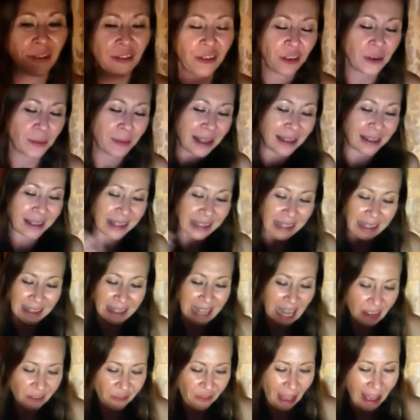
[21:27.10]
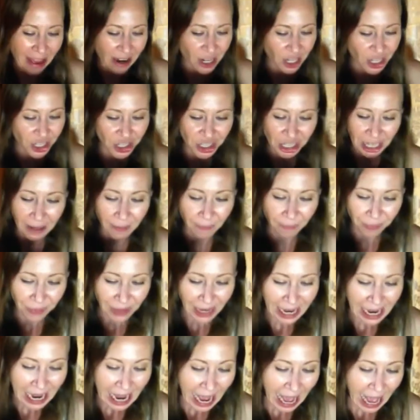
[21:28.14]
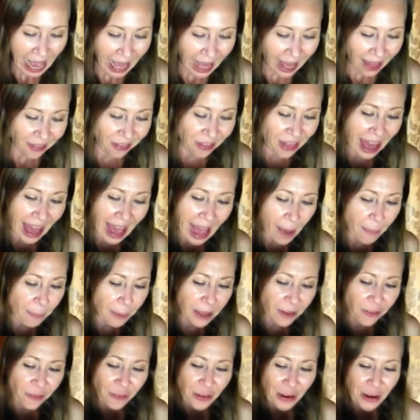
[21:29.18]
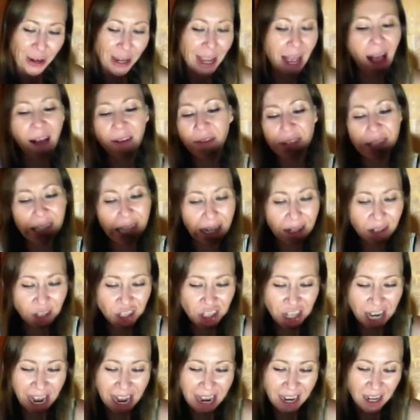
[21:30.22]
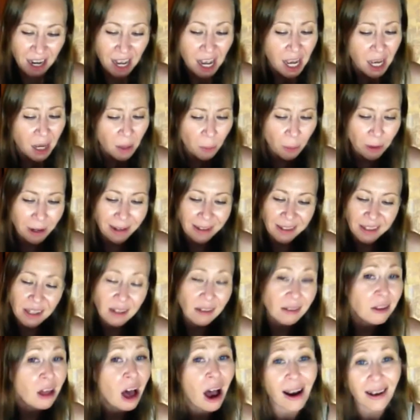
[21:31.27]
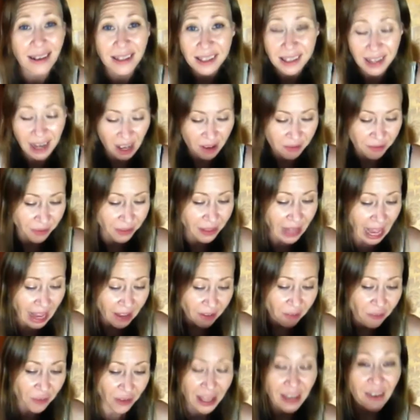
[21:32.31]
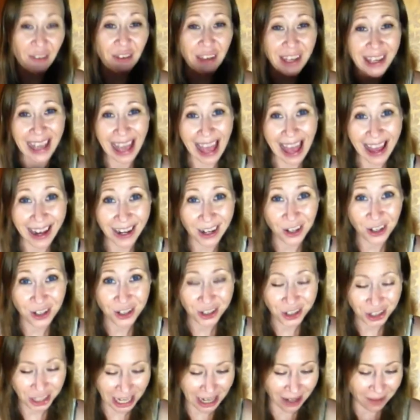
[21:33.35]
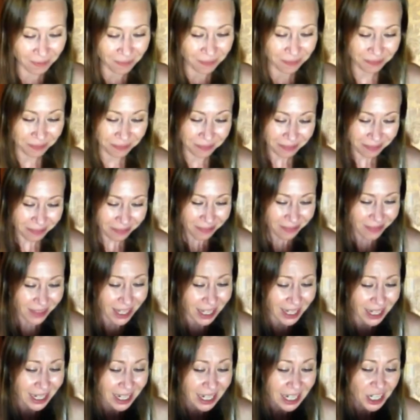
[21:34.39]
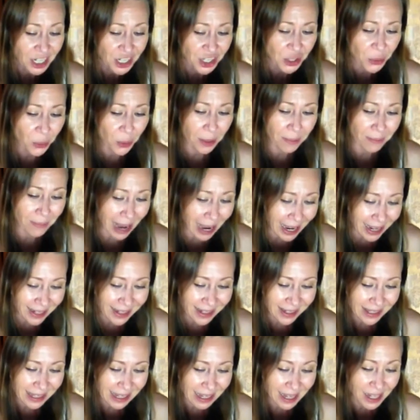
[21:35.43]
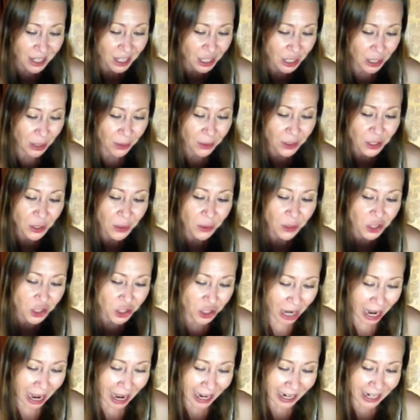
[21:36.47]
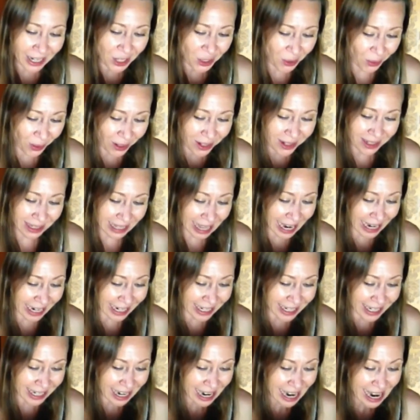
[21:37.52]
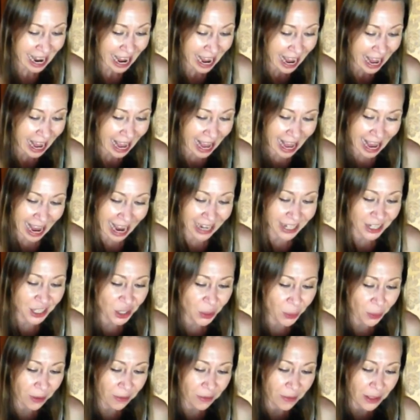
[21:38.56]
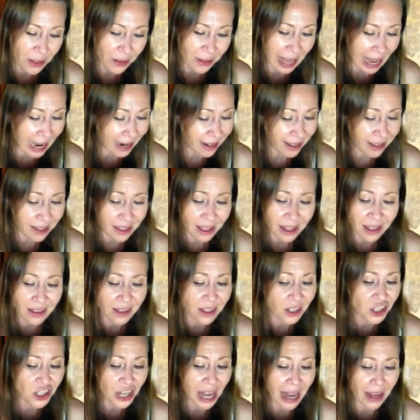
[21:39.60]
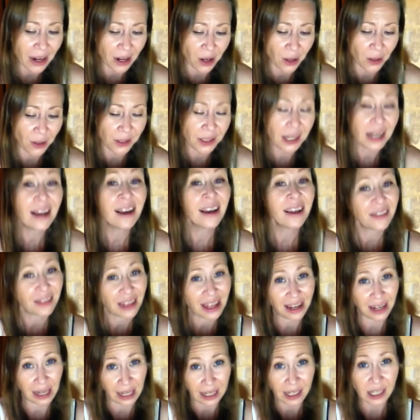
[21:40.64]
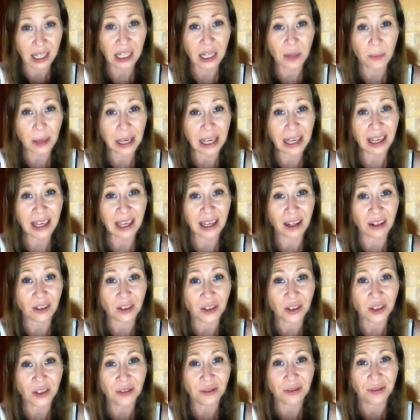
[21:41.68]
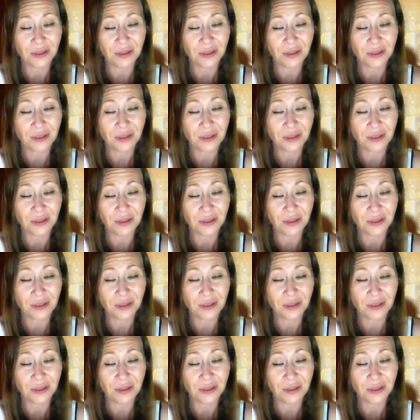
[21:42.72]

for me, this life energy. The happy fairy of sunshine brings lots of life-giving energy. She reminds you to shine your light and to reveal anything in the shadows that needs to be healed.